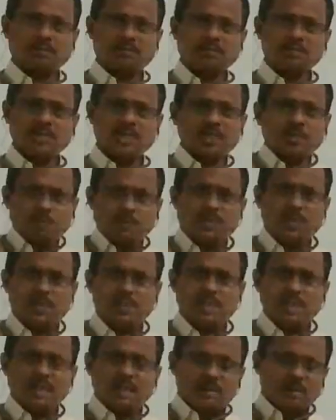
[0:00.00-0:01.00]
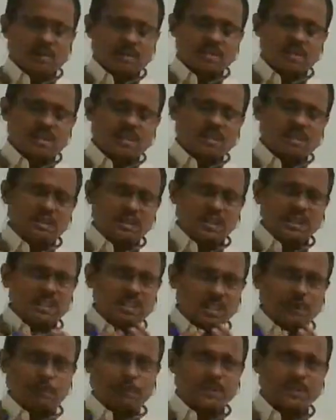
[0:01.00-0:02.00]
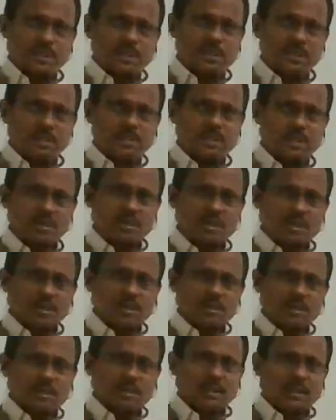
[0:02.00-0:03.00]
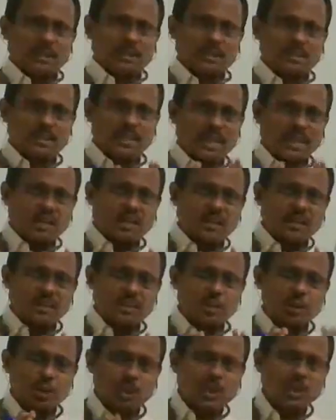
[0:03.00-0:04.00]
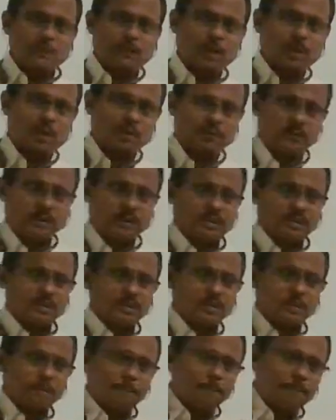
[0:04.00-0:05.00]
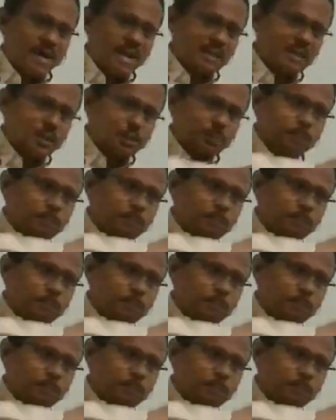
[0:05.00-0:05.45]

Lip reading: Just means these represent exactly the shape of some bags